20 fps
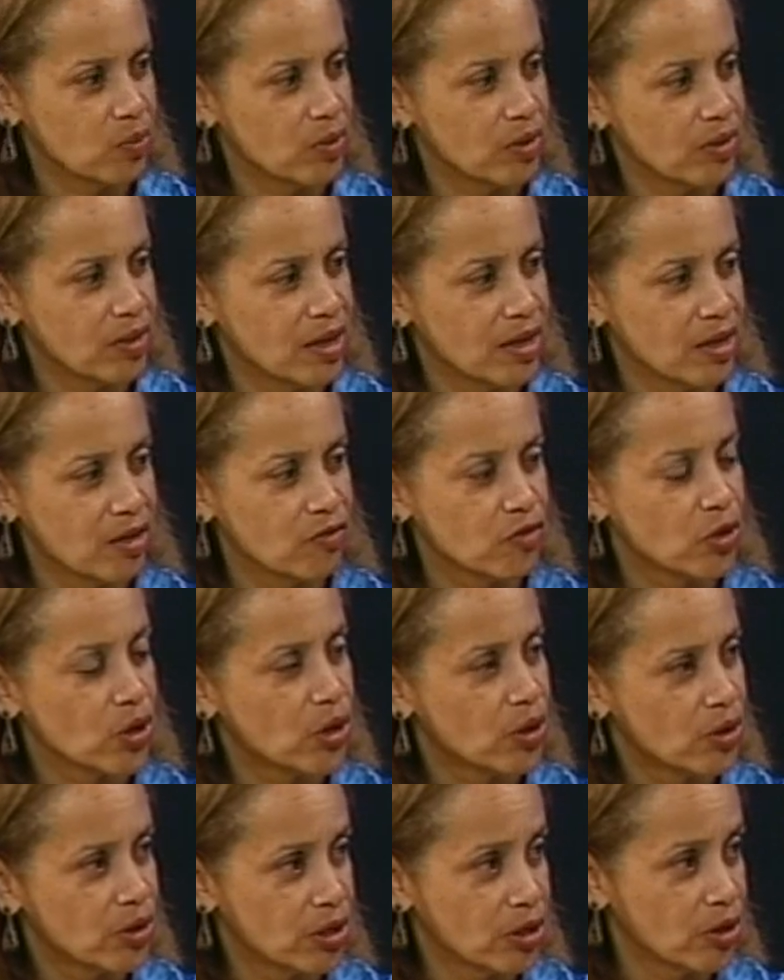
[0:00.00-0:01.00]
with any of your
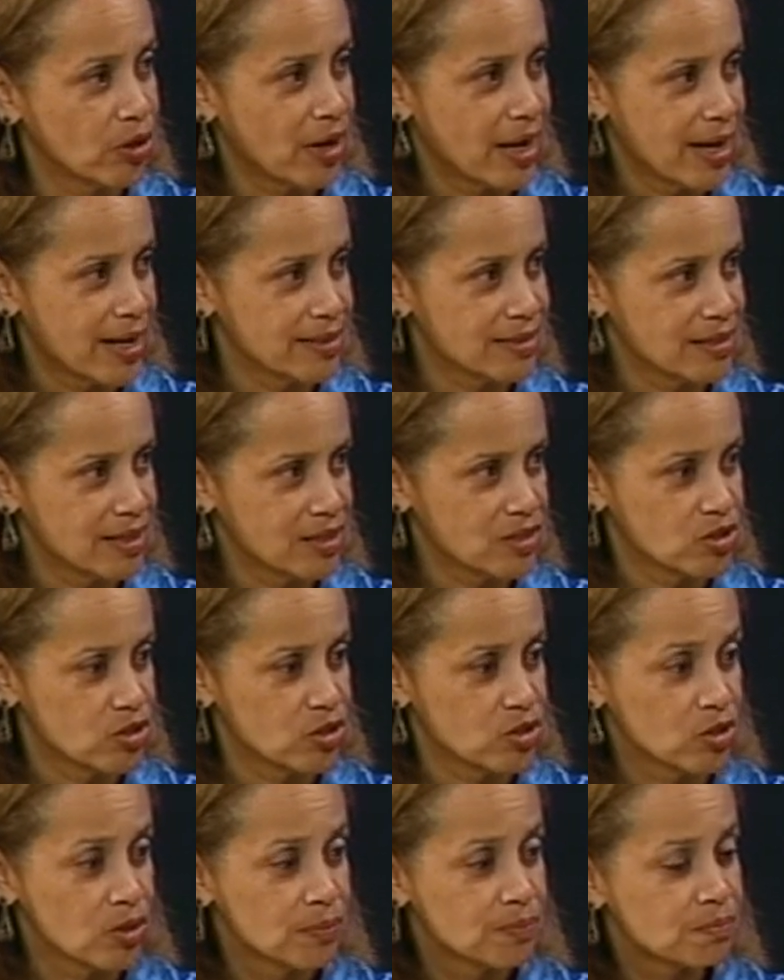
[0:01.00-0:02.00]
earlier
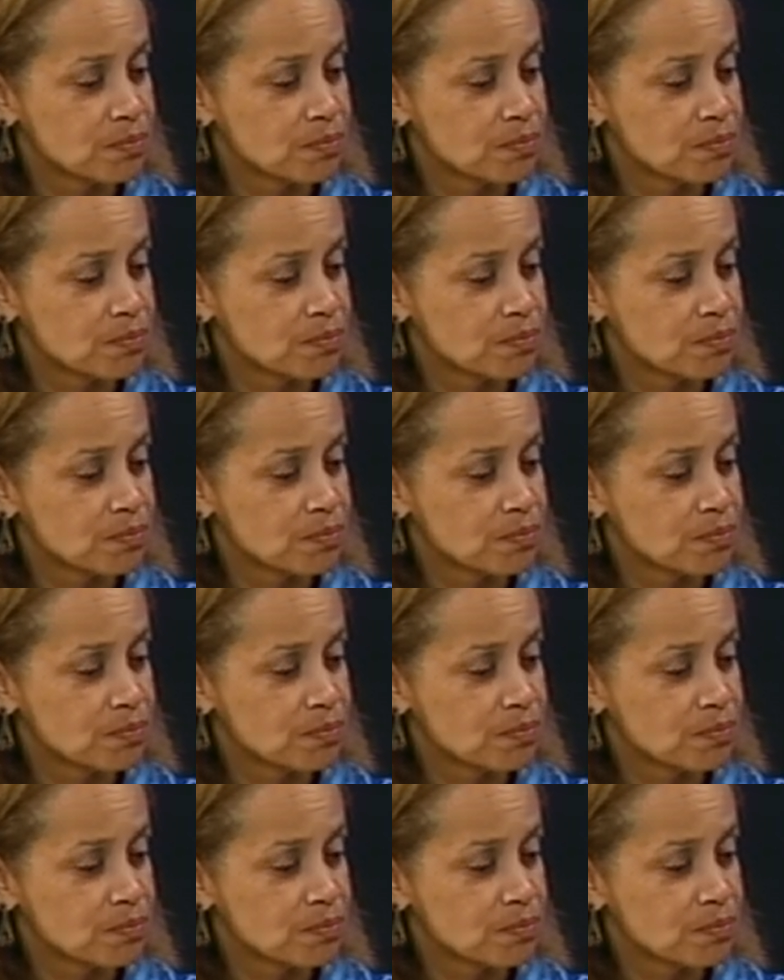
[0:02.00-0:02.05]
ancestors.